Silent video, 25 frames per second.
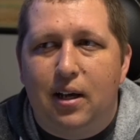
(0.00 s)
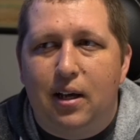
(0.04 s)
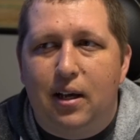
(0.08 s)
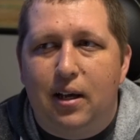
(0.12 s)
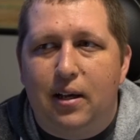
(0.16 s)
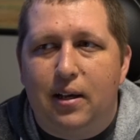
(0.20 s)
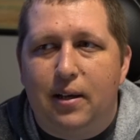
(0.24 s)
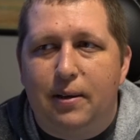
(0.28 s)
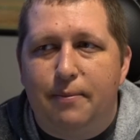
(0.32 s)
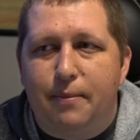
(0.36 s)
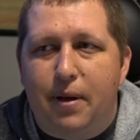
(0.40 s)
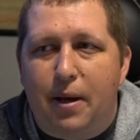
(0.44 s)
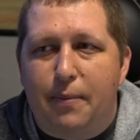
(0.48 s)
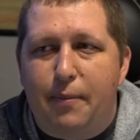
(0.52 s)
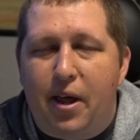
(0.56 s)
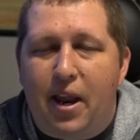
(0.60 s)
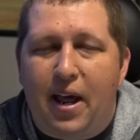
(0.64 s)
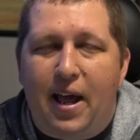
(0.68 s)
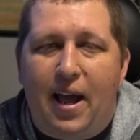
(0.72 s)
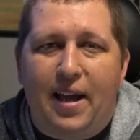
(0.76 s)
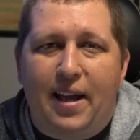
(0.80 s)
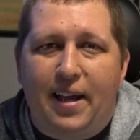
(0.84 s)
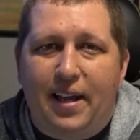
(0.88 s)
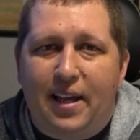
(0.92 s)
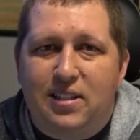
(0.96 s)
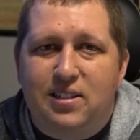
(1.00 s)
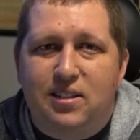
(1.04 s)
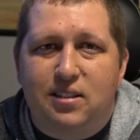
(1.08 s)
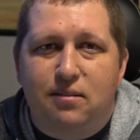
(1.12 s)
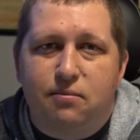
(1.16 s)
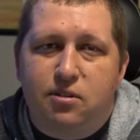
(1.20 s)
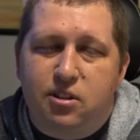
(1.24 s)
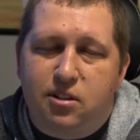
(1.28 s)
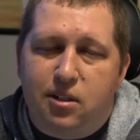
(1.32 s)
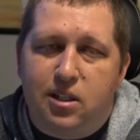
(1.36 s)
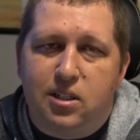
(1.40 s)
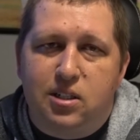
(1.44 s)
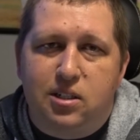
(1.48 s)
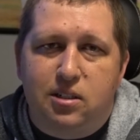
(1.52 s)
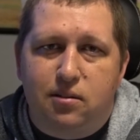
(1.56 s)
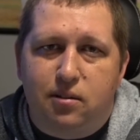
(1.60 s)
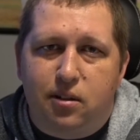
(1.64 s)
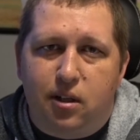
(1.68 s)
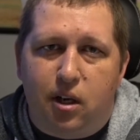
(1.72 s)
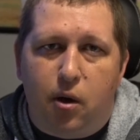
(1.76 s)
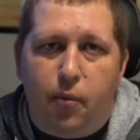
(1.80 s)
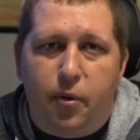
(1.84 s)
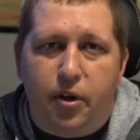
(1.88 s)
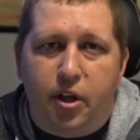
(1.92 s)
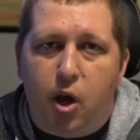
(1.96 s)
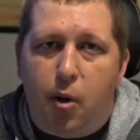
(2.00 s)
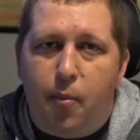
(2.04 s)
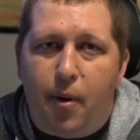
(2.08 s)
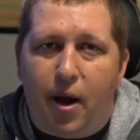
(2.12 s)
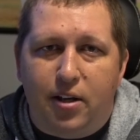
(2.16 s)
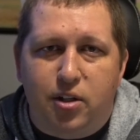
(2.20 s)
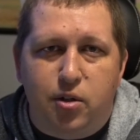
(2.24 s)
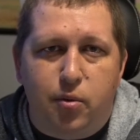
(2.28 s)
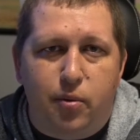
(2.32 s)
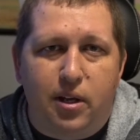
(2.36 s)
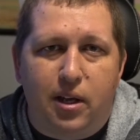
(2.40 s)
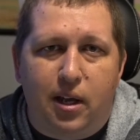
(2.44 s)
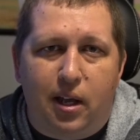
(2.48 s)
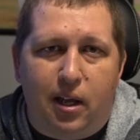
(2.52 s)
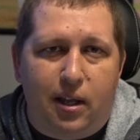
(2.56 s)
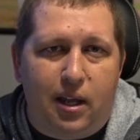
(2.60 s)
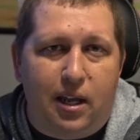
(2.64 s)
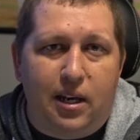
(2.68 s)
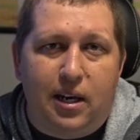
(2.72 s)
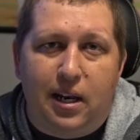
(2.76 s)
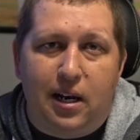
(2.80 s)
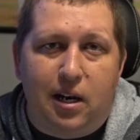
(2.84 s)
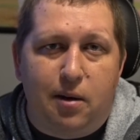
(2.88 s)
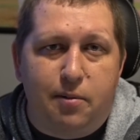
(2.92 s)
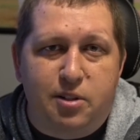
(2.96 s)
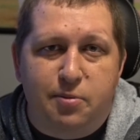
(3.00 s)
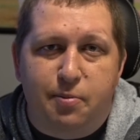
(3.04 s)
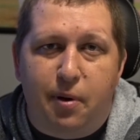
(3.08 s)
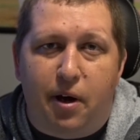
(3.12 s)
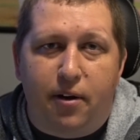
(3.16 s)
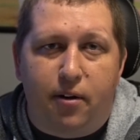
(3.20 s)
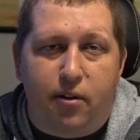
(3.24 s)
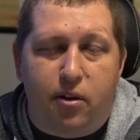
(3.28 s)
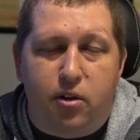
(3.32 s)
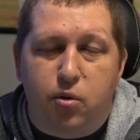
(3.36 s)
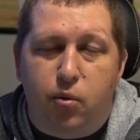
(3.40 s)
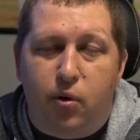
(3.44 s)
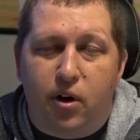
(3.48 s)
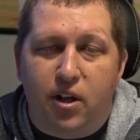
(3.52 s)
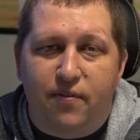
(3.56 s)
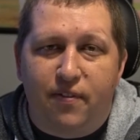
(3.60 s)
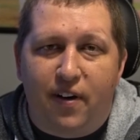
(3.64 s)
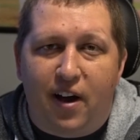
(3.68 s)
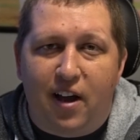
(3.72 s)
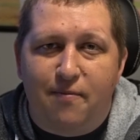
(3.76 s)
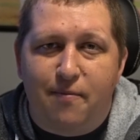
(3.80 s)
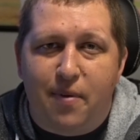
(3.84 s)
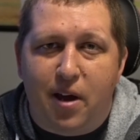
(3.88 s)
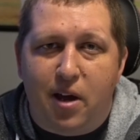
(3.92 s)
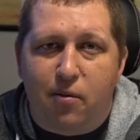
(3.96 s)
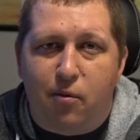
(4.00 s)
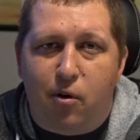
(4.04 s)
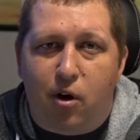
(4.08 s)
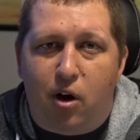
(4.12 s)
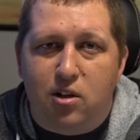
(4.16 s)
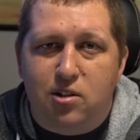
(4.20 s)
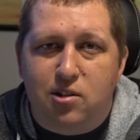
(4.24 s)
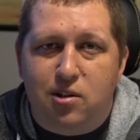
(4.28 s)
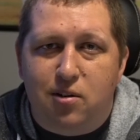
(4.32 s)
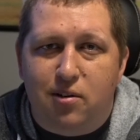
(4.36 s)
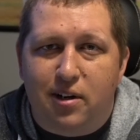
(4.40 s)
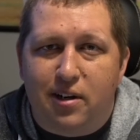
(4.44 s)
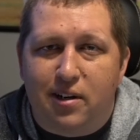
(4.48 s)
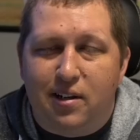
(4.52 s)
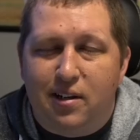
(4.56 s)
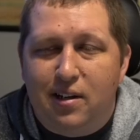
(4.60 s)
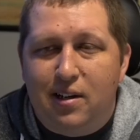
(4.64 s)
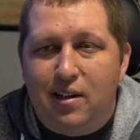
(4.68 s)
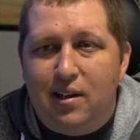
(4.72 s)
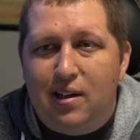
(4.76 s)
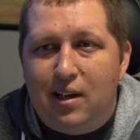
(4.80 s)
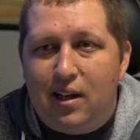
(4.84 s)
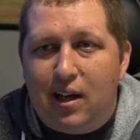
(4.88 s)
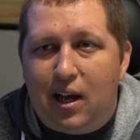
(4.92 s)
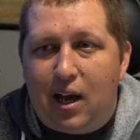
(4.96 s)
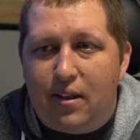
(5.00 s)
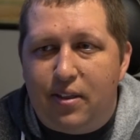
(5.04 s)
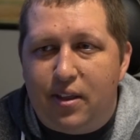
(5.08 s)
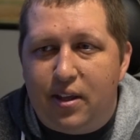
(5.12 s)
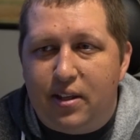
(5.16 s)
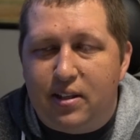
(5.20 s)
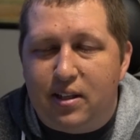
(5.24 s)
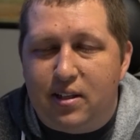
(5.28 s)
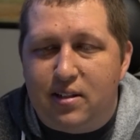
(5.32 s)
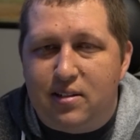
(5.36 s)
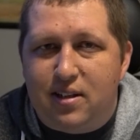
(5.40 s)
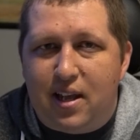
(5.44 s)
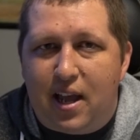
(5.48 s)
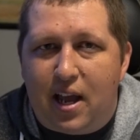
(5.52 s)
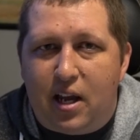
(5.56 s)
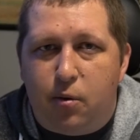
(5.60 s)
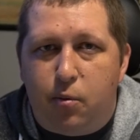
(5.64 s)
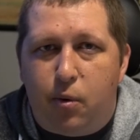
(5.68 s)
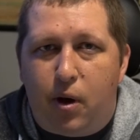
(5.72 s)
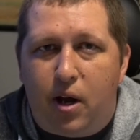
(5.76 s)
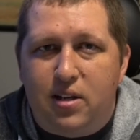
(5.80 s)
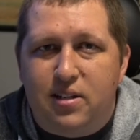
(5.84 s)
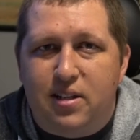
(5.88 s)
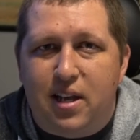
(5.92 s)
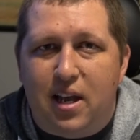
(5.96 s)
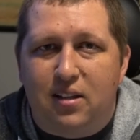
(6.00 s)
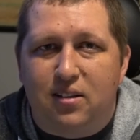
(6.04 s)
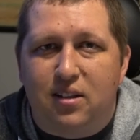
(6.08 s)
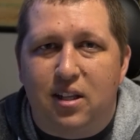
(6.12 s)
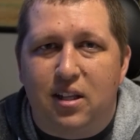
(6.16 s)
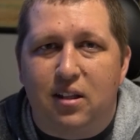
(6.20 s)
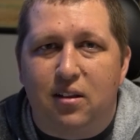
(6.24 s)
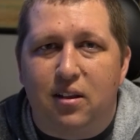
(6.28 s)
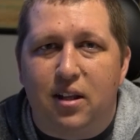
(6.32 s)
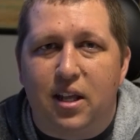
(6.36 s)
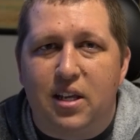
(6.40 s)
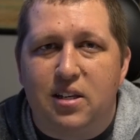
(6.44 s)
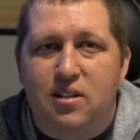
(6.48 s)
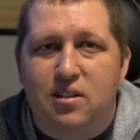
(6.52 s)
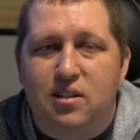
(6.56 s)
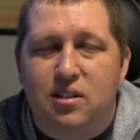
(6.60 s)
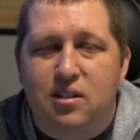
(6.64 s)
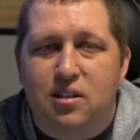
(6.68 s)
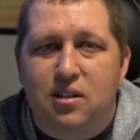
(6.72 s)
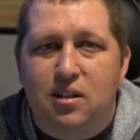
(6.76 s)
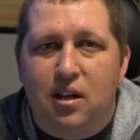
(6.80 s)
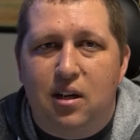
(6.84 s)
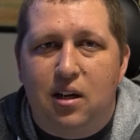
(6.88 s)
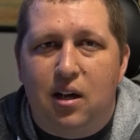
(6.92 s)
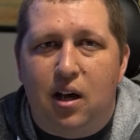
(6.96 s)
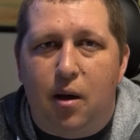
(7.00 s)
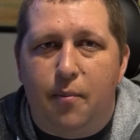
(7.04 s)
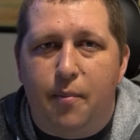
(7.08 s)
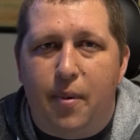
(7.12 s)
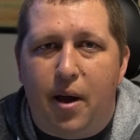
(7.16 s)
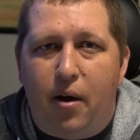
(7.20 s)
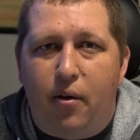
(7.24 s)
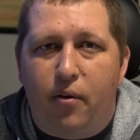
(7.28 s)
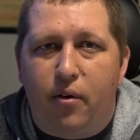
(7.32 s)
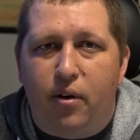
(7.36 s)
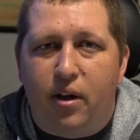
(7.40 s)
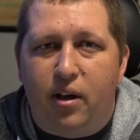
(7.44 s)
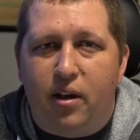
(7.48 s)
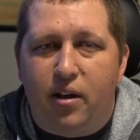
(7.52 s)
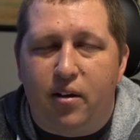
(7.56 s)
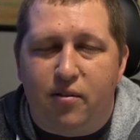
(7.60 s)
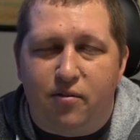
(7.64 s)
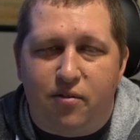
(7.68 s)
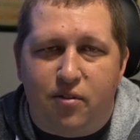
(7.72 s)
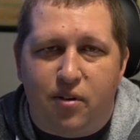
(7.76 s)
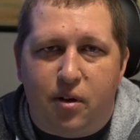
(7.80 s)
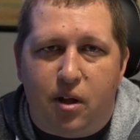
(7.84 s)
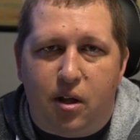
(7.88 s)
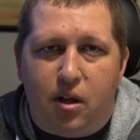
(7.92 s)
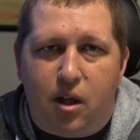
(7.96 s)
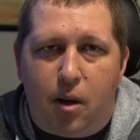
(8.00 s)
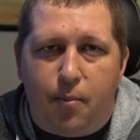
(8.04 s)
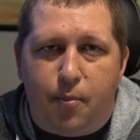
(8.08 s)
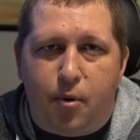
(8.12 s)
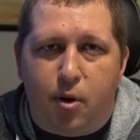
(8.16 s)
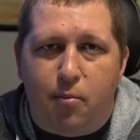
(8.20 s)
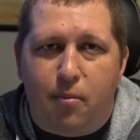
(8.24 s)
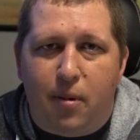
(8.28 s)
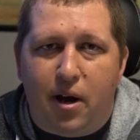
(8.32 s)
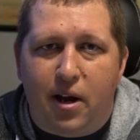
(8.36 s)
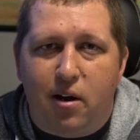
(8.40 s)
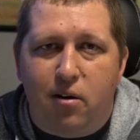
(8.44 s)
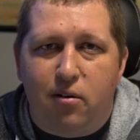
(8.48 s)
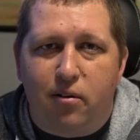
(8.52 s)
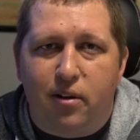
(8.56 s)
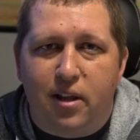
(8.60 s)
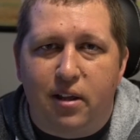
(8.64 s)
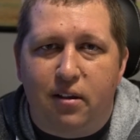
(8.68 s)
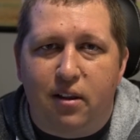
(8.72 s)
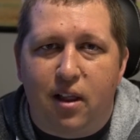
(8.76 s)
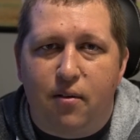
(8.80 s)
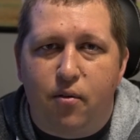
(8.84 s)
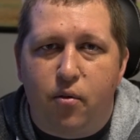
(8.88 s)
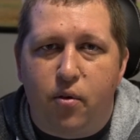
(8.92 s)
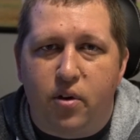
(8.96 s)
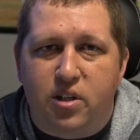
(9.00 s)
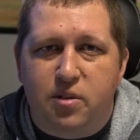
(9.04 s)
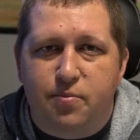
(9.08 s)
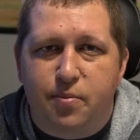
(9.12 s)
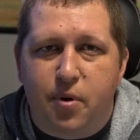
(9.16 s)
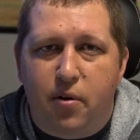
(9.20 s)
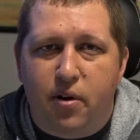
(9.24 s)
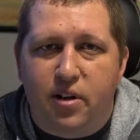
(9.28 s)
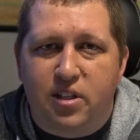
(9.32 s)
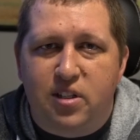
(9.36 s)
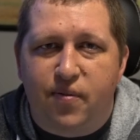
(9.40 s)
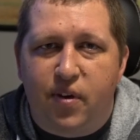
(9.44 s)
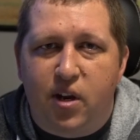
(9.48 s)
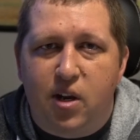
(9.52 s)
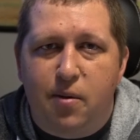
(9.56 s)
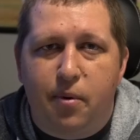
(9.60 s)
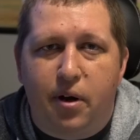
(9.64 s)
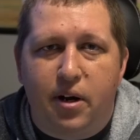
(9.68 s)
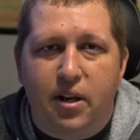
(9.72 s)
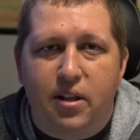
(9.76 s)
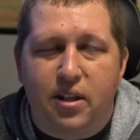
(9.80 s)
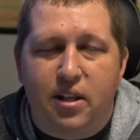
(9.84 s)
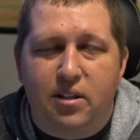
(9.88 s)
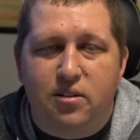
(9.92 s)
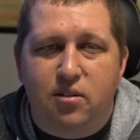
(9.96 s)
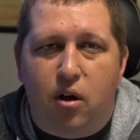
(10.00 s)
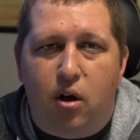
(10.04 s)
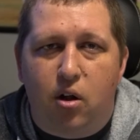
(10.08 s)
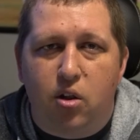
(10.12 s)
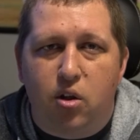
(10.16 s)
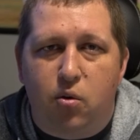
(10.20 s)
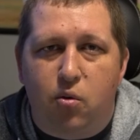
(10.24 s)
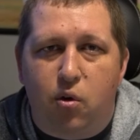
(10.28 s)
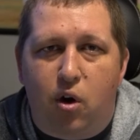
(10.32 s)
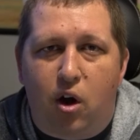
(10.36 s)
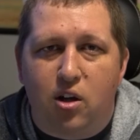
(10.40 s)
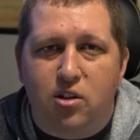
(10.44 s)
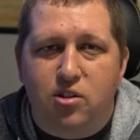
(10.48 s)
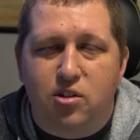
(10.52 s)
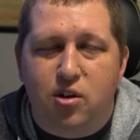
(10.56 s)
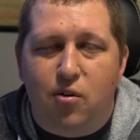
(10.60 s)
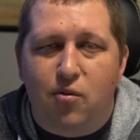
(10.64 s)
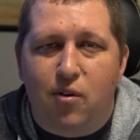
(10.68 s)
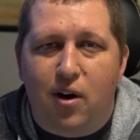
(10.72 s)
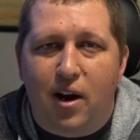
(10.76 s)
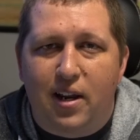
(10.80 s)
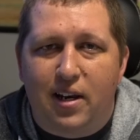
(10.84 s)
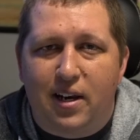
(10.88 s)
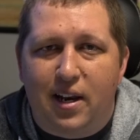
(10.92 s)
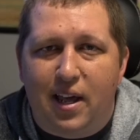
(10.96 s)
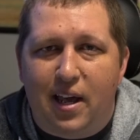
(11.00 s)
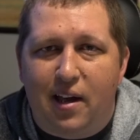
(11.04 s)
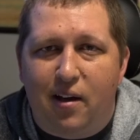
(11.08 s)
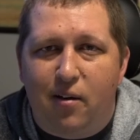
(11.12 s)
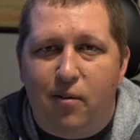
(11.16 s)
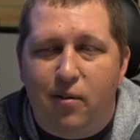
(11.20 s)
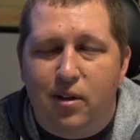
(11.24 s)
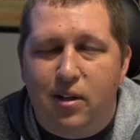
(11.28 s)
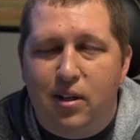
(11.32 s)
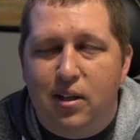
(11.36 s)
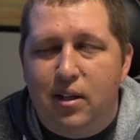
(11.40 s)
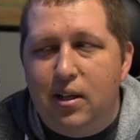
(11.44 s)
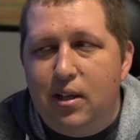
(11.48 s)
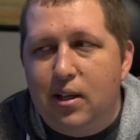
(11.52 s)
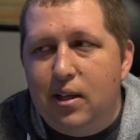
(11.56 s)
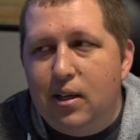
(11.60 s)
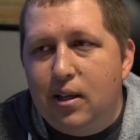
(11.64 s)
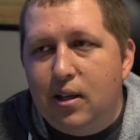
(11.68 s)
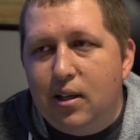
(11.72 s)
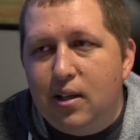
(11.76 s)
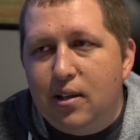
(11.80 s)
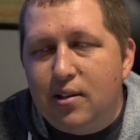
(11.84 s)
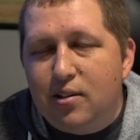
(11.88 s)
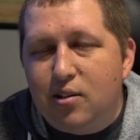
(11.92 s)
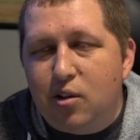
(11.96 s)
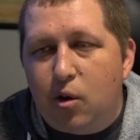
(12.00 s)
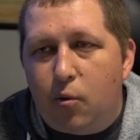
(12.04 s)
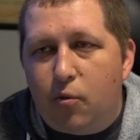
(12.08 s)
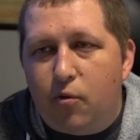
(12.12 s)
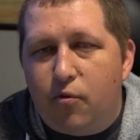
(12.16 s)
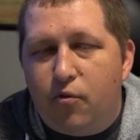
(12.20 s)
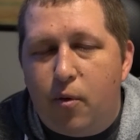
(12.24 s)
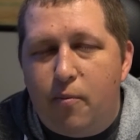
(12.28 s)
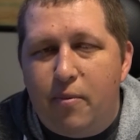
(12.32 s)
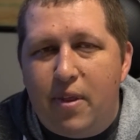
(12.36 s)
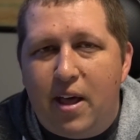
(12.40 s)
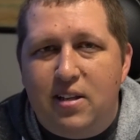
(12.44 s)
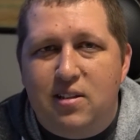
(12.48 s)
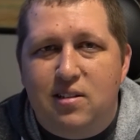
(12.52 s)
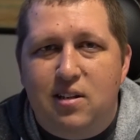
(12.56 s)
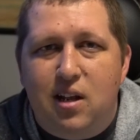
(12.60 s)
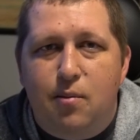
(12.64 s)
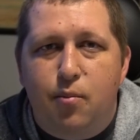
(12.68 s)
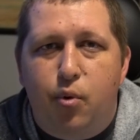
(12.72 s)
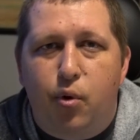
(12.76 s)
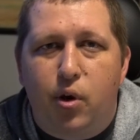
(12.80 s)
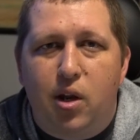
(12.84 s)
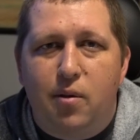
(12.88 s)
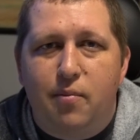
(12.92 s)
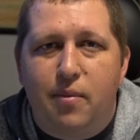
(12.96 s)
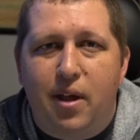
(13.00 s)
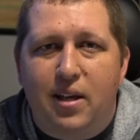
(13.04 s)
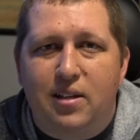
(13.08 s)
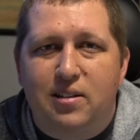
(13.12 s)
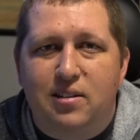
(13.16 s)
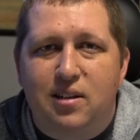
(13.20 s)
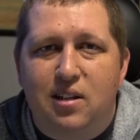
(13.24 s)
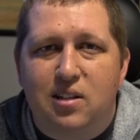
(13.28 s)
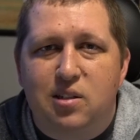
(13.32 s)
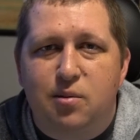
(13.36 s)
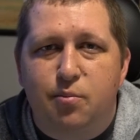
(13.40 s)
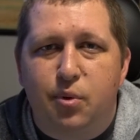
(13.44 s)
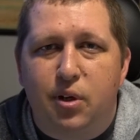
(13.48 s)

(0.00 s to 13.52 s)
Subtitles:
I guess since, we go back to he needed a spot on the 25-man roster, and I think that Zach Weiss has the least amount of upper minor league level experience of anybody that's on the roster right now. So from that standpoint, it makes sense.